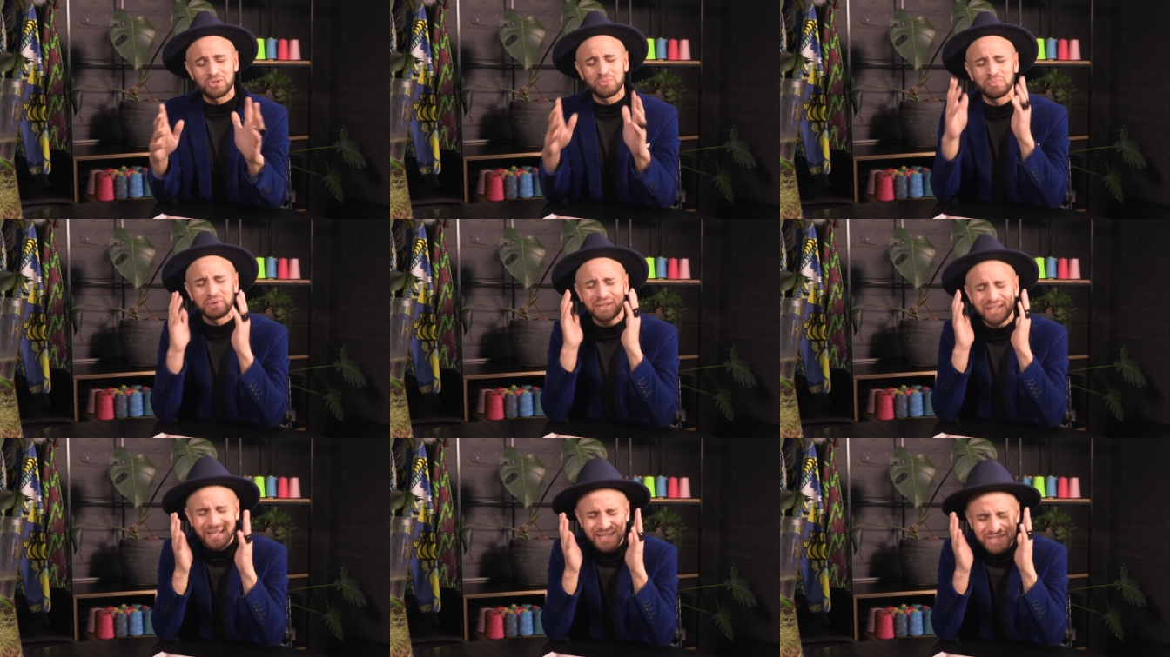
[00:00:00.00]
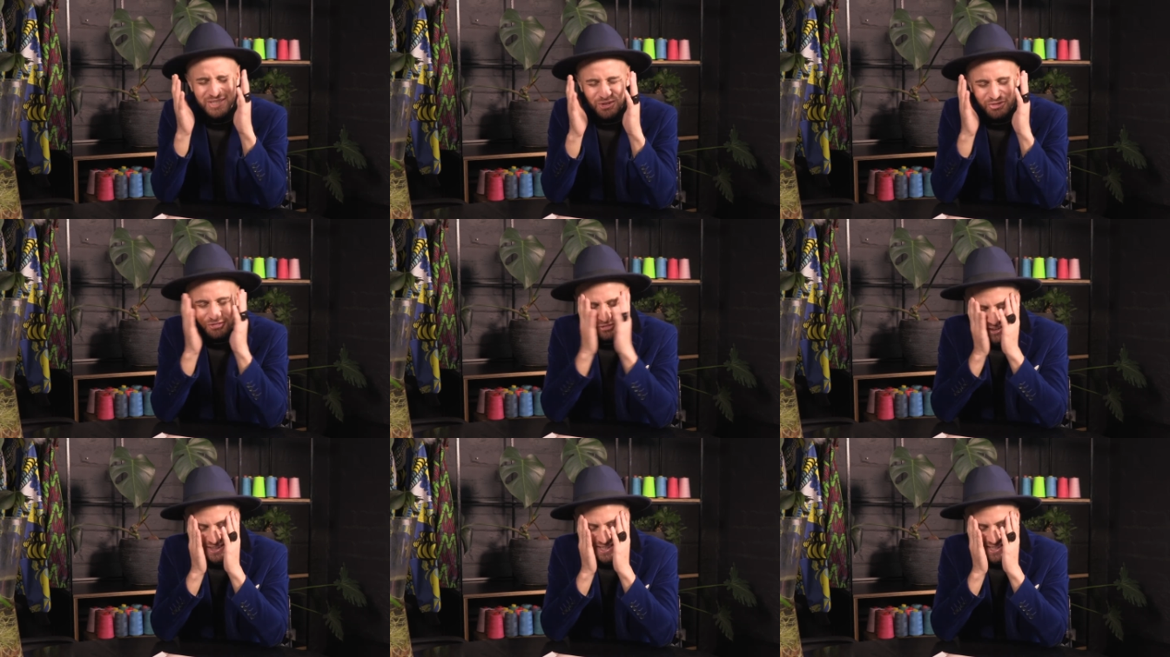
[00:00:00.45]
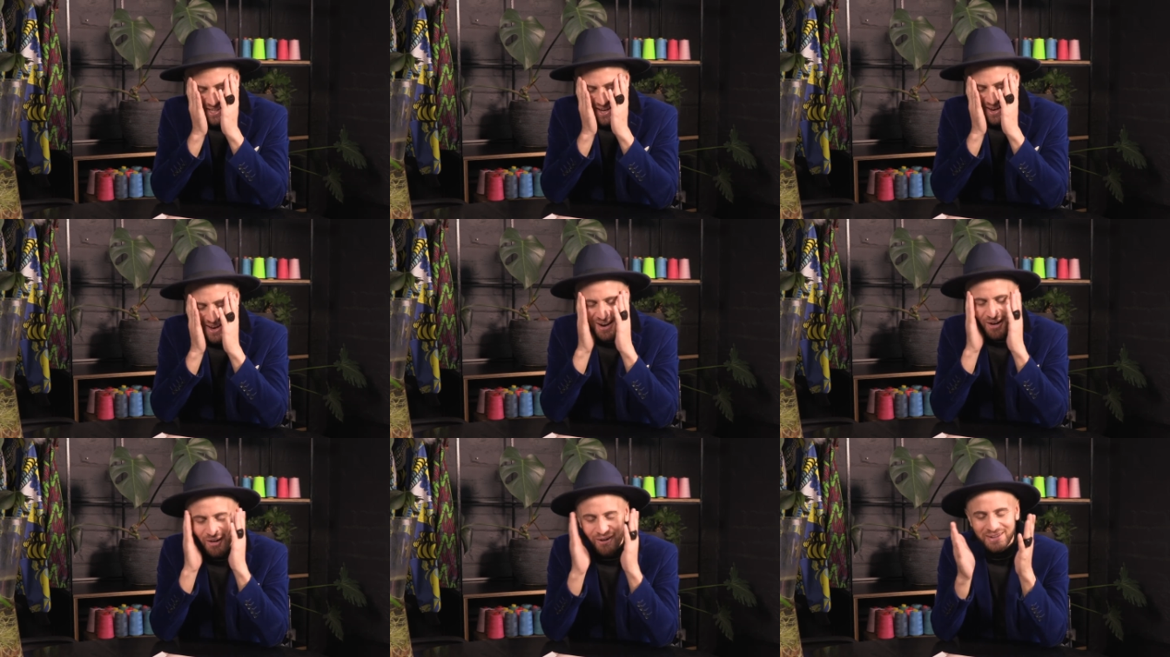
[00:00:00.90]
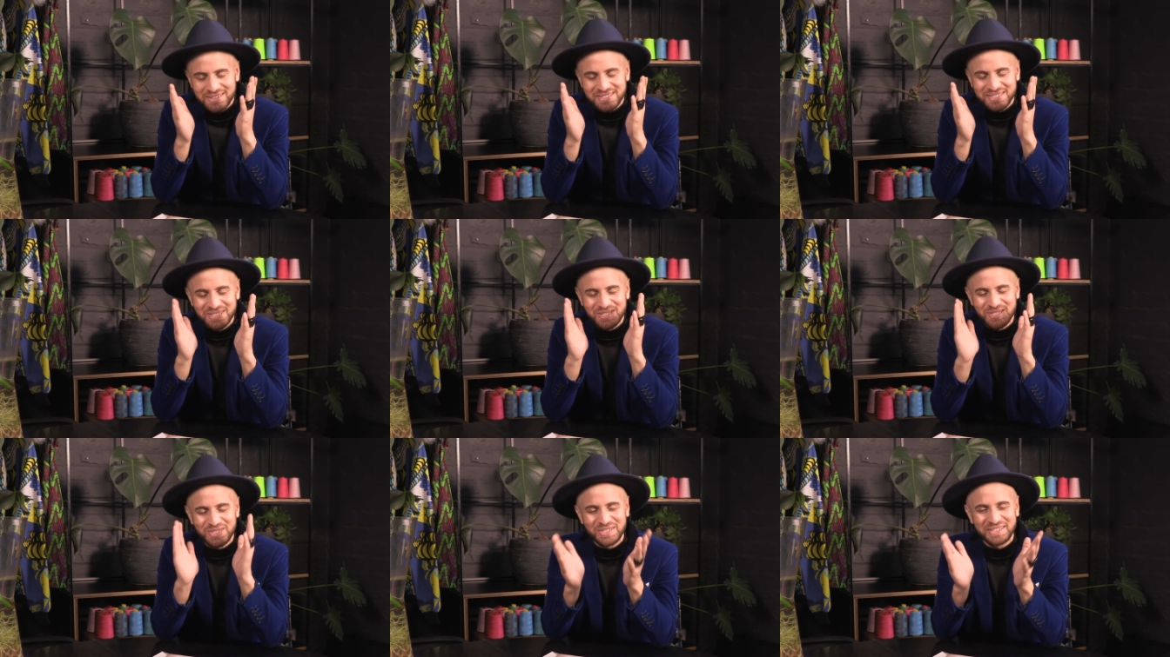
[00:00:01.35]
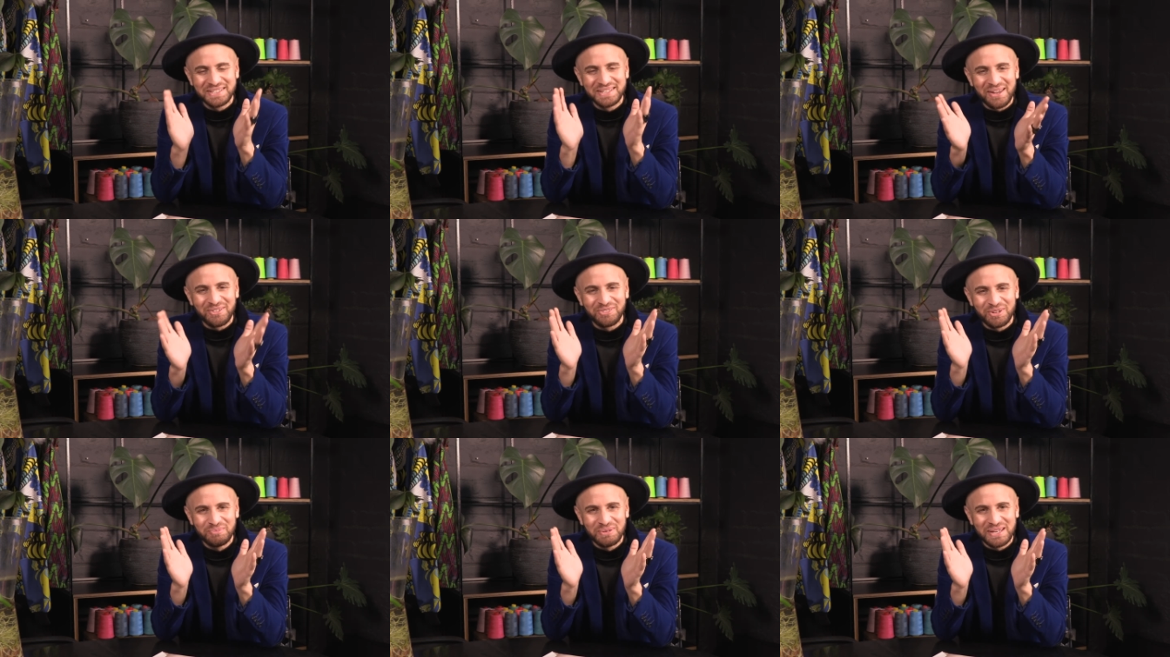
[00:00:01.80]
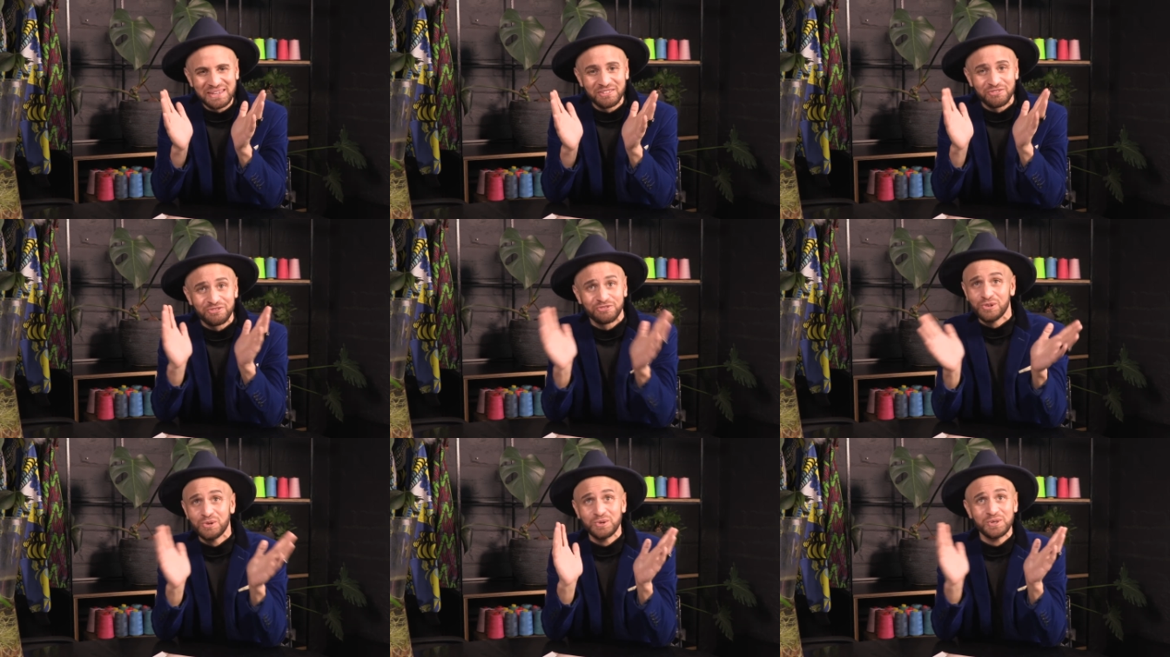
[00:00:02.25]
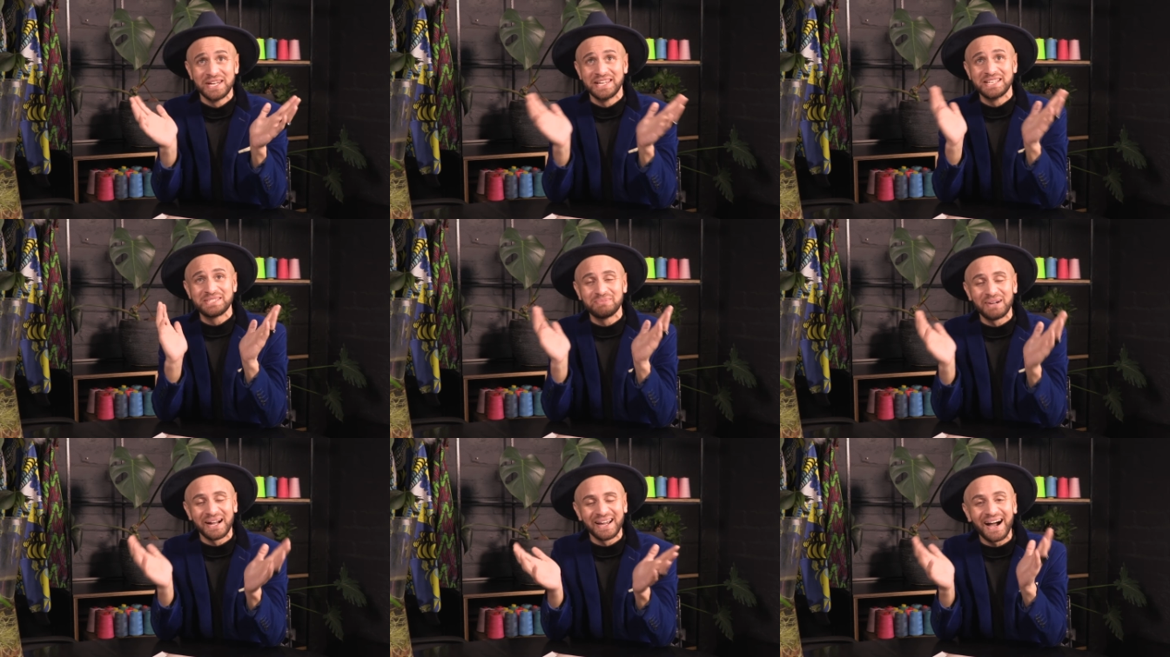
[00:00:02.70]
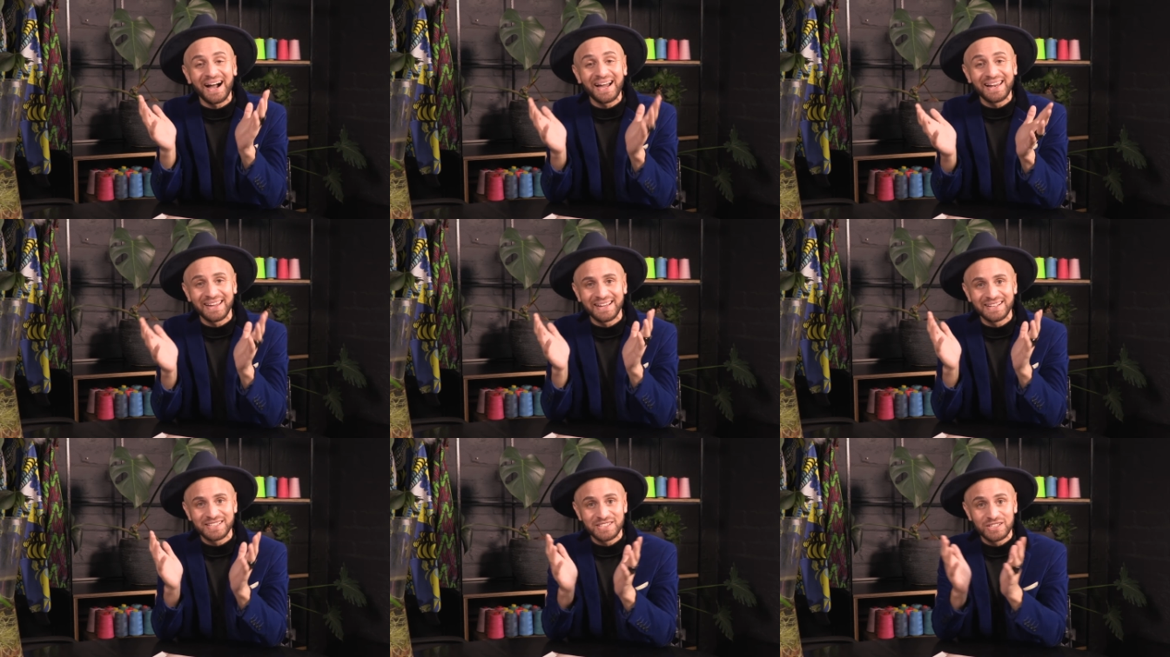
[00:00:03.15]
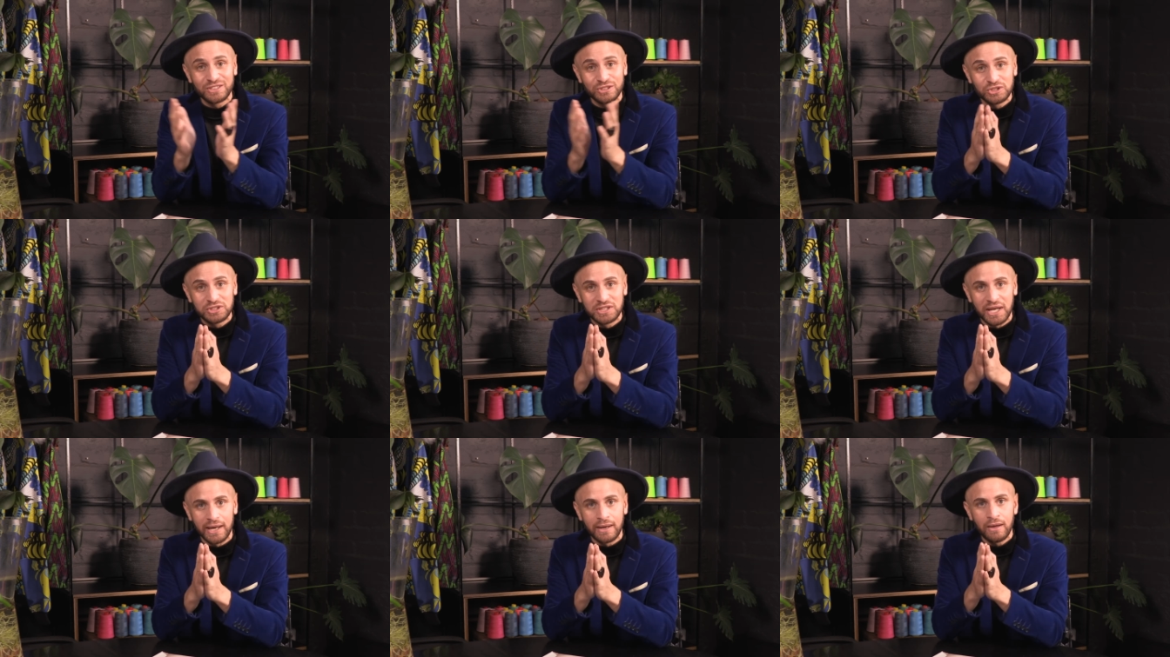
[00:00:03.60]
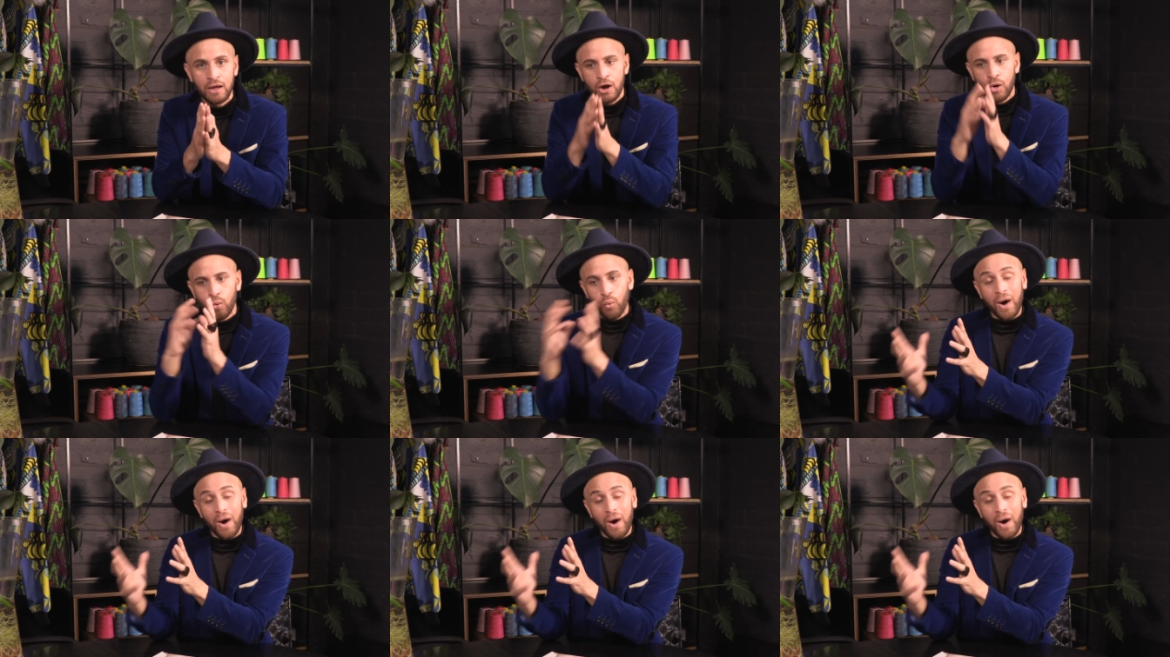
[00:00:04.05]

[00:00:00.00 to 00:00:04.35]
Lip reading: So please, your first answer should never be the food is my highlight here today.